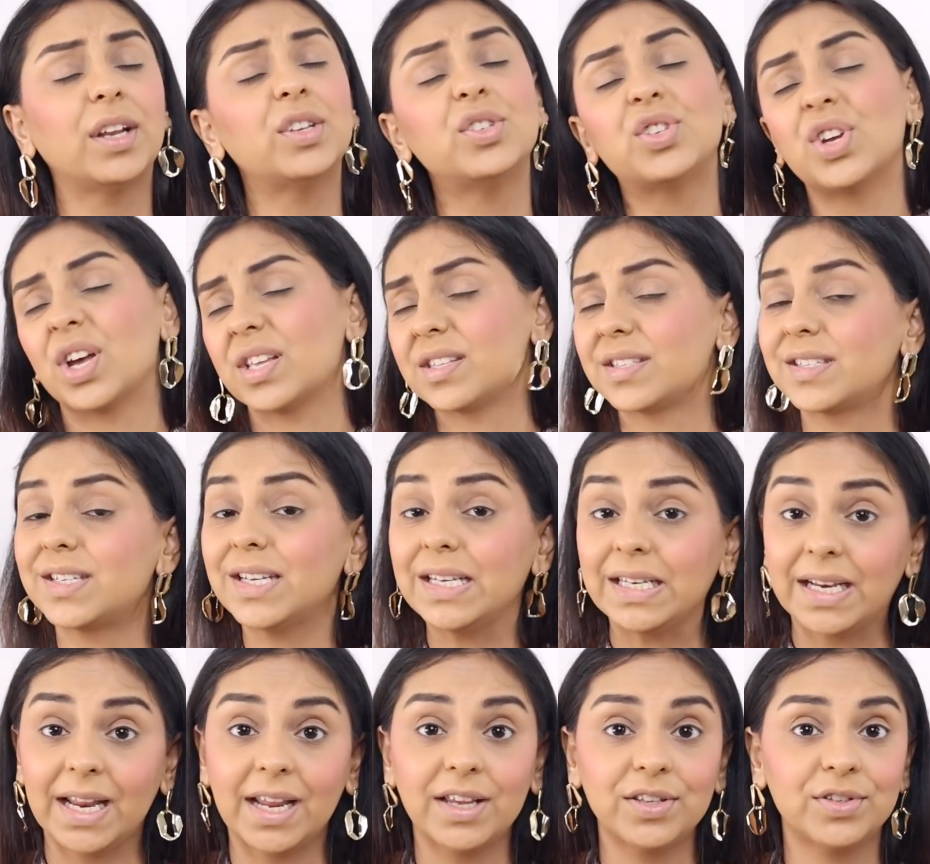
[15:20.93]
And just
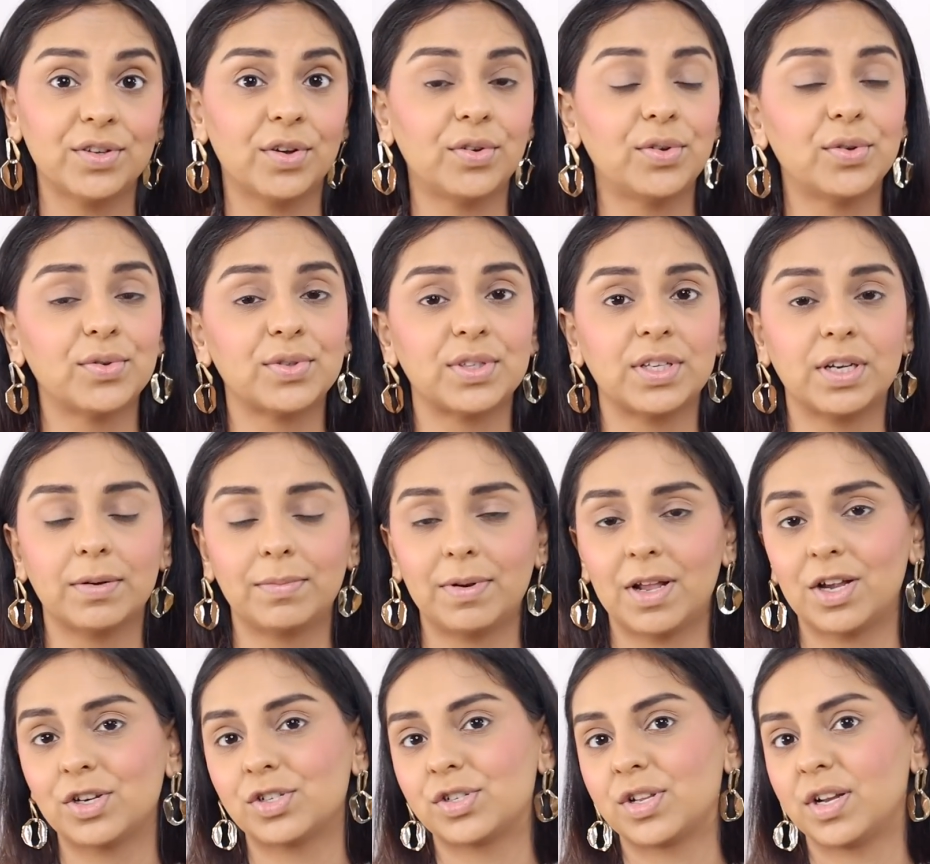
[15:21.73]
in case you're using a
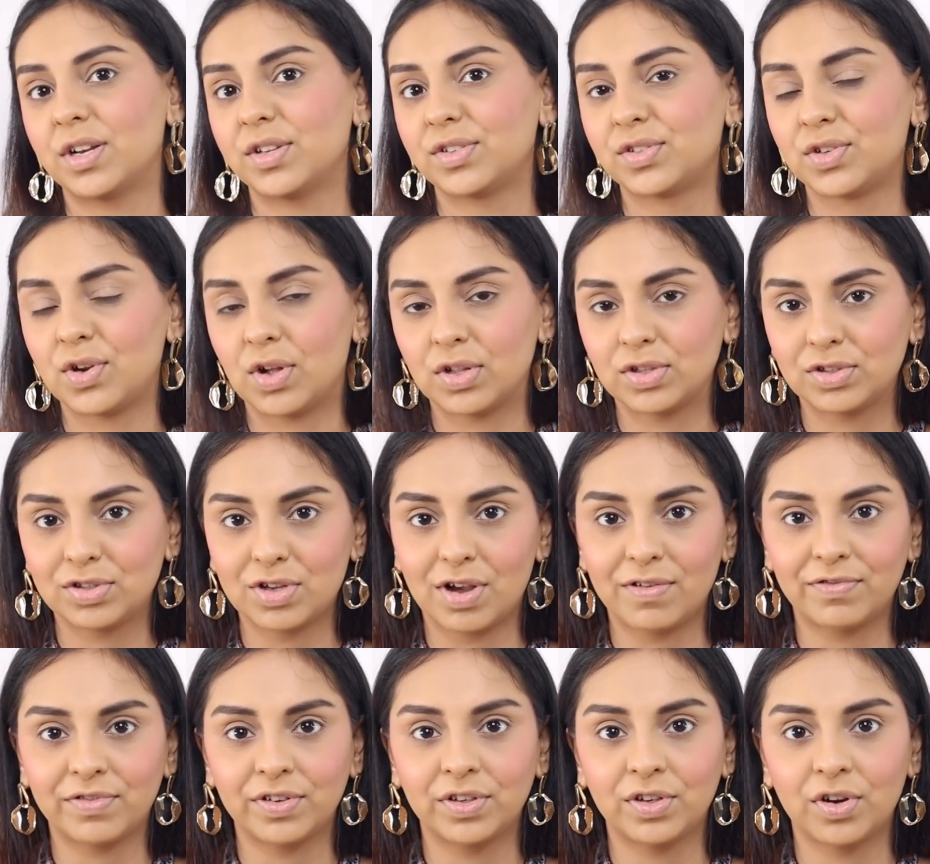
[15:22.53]
blush that is not
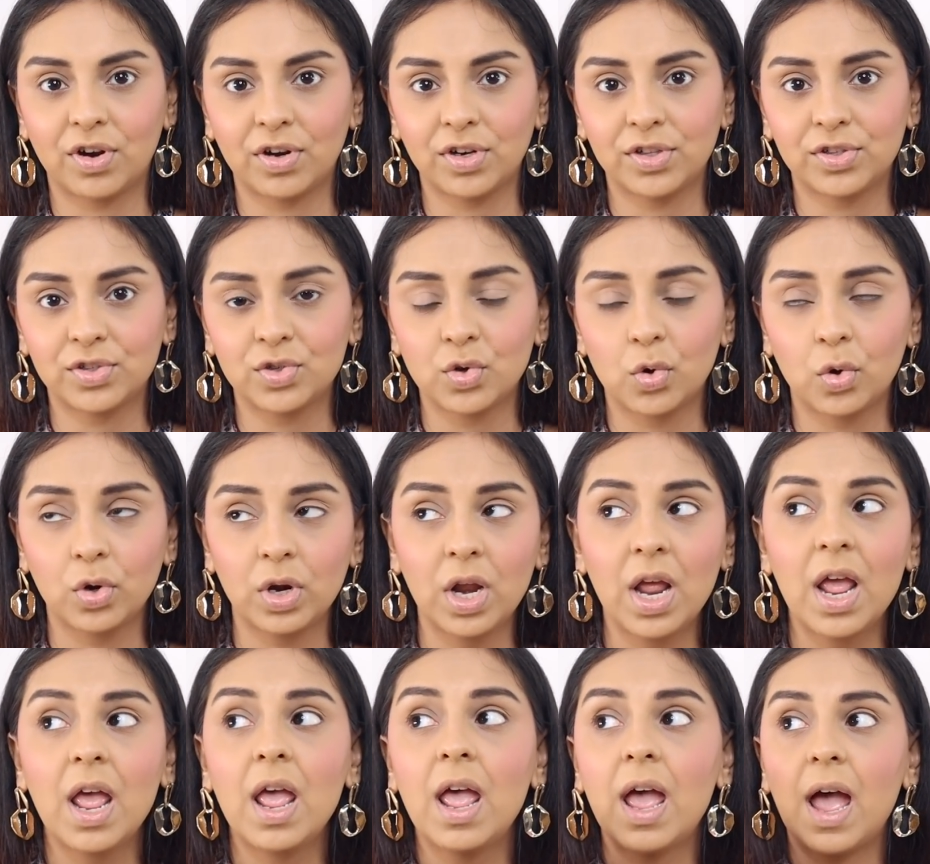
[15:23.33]
softened on its
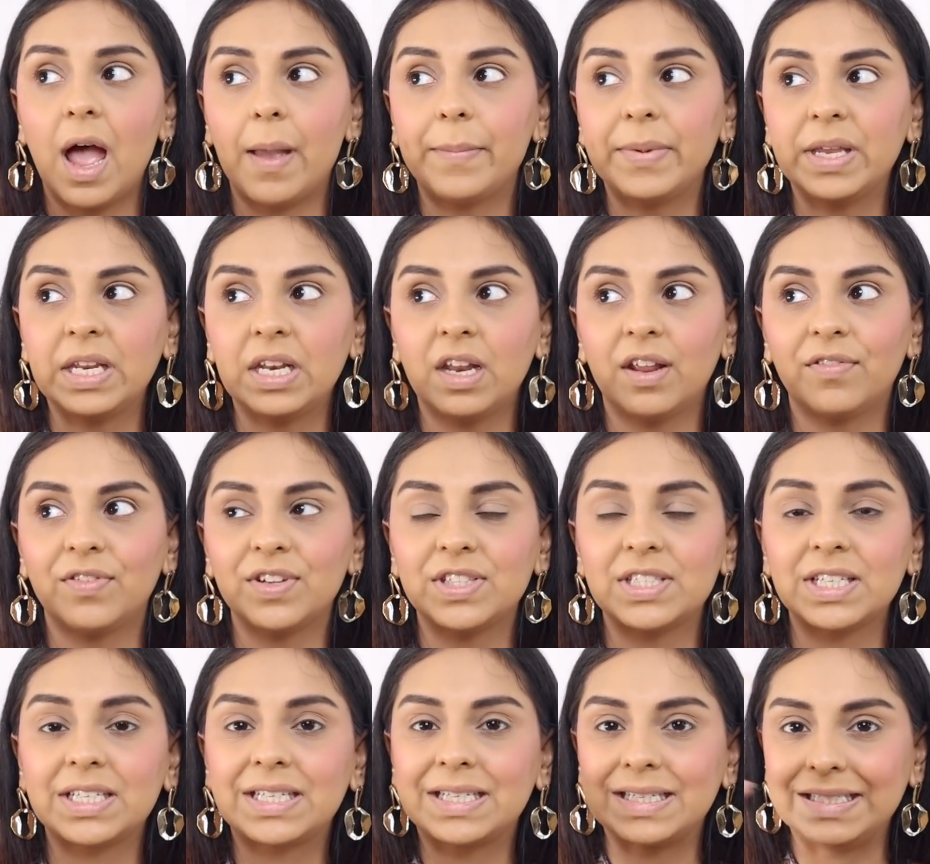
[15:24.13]
own, I mean, if
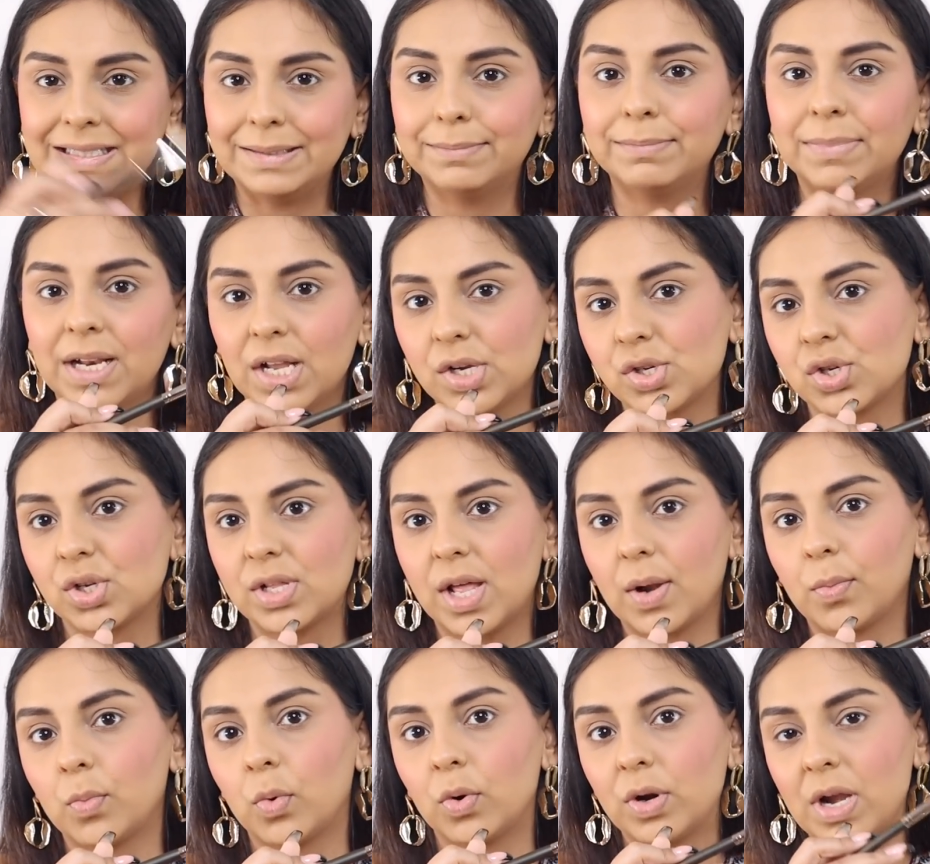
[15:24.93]
it's a cream blusher,
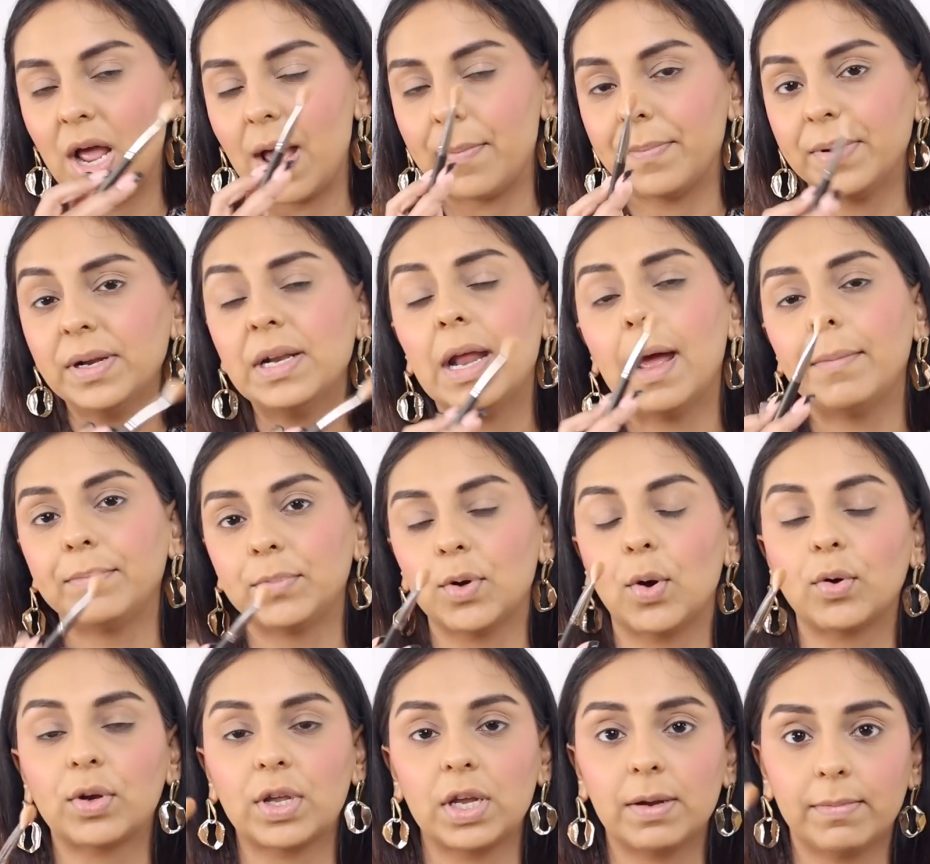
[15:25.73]
that won't happen. I'm
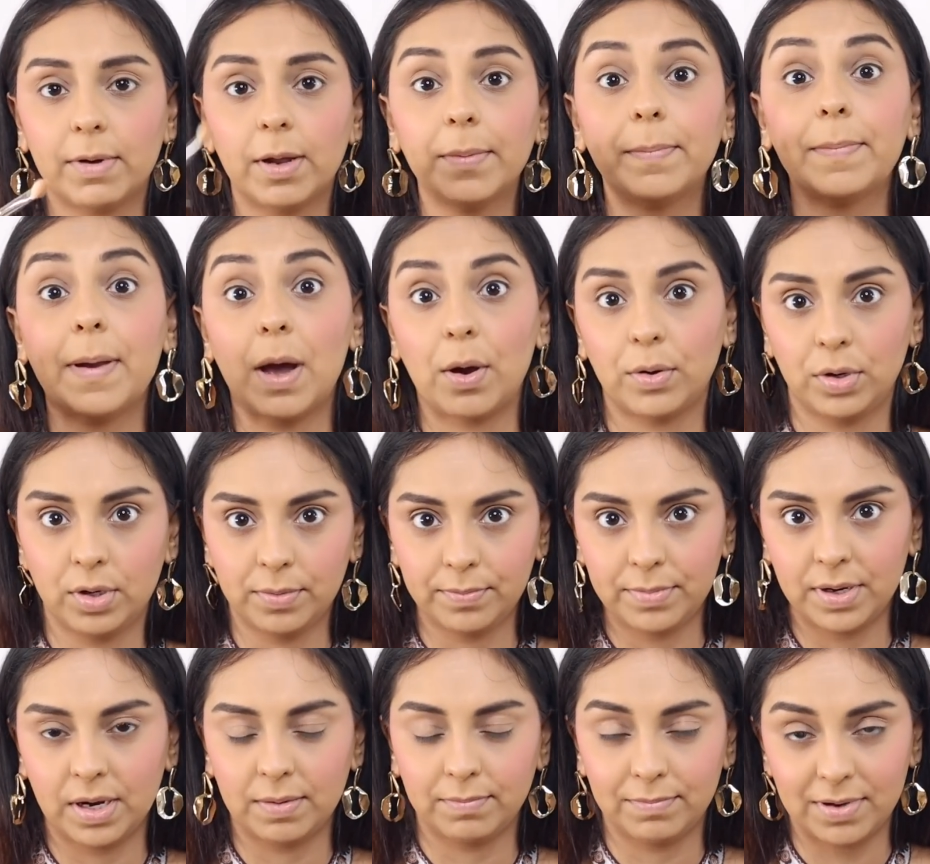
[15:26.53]
talking about
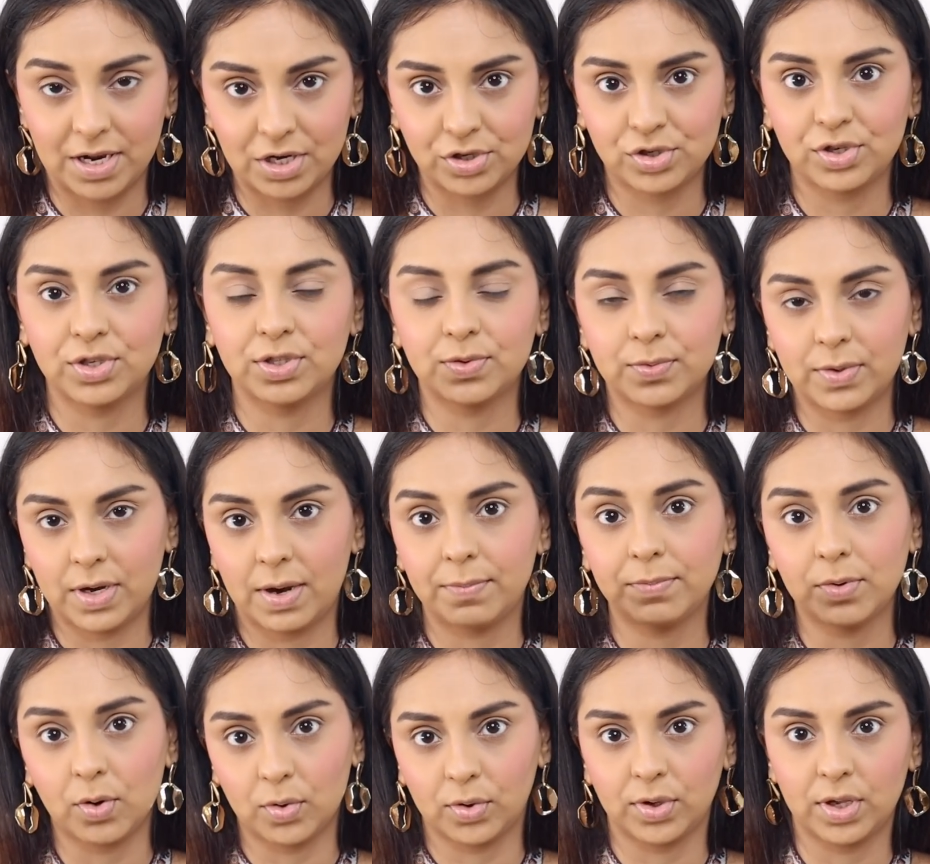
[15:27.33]
powder blushes when
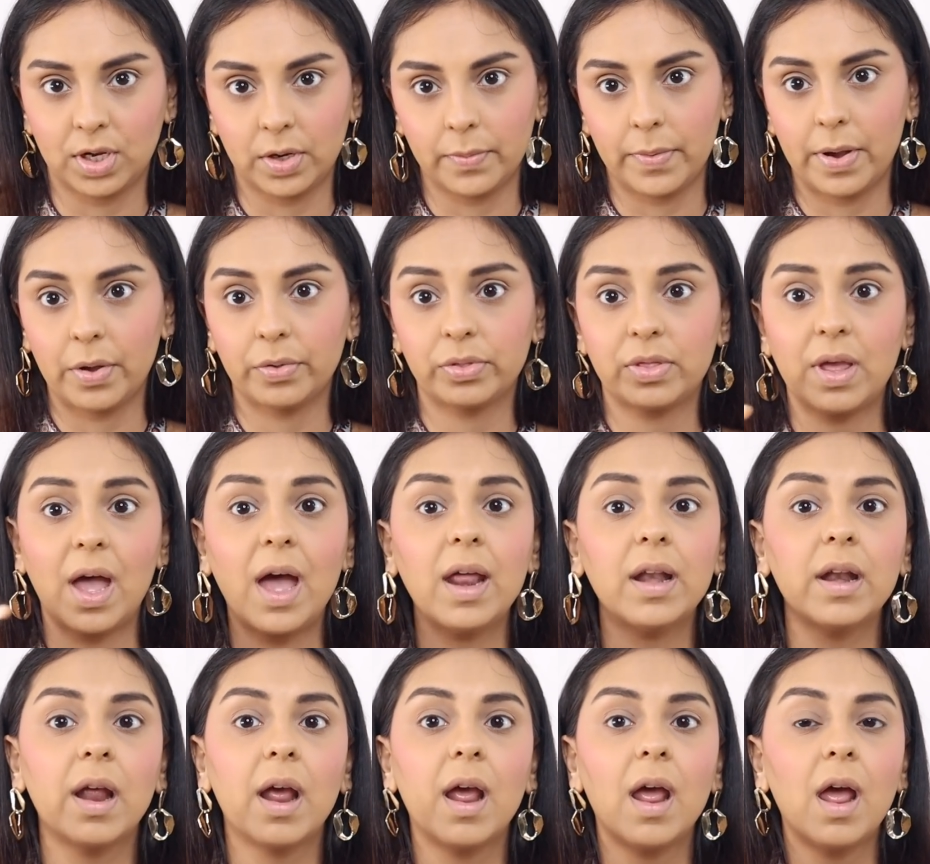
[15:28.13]
I'm talking about
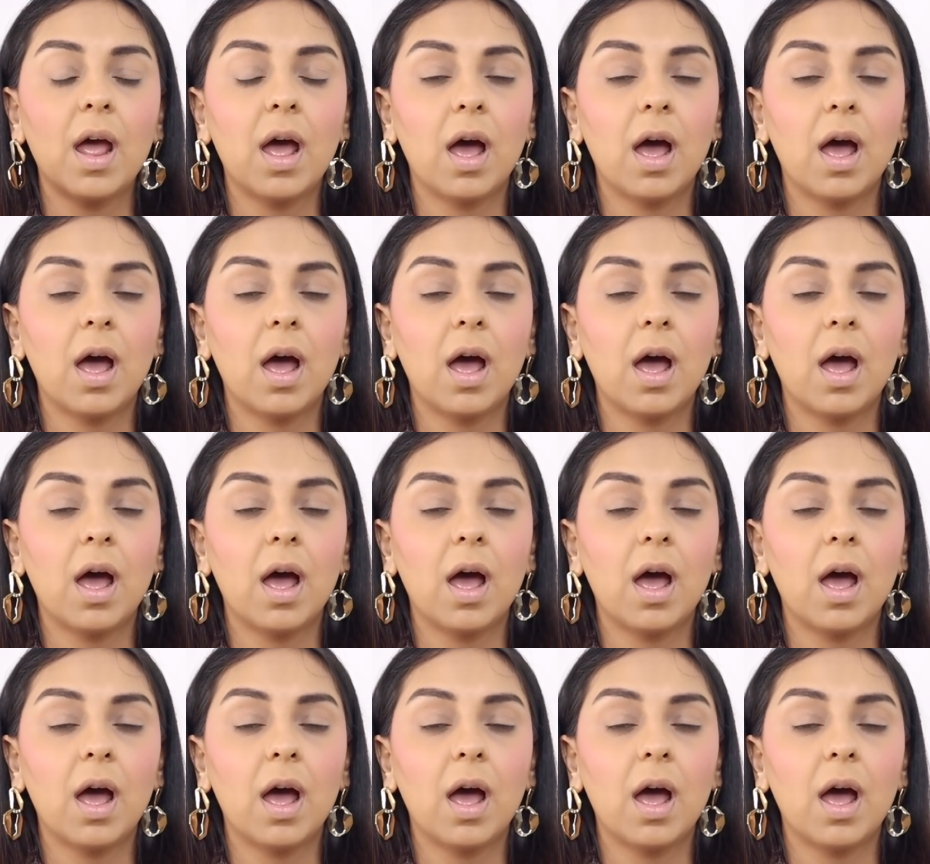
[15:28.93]
that.